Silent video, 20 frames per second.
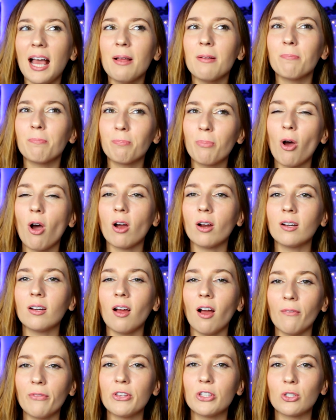That part
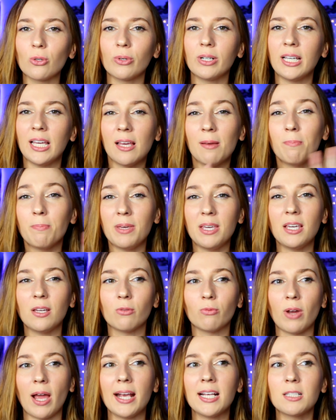of the story, him being
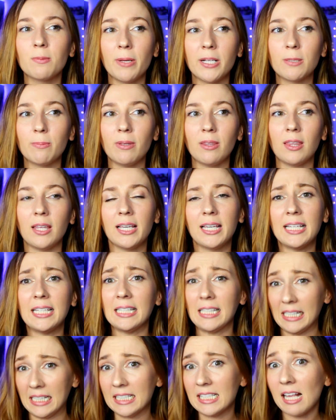in rags, makes me think he
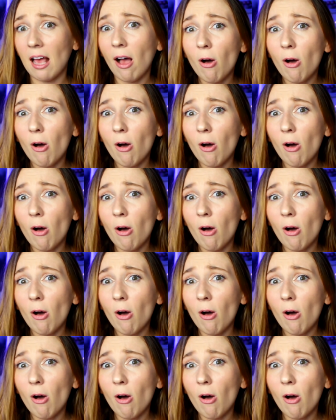needs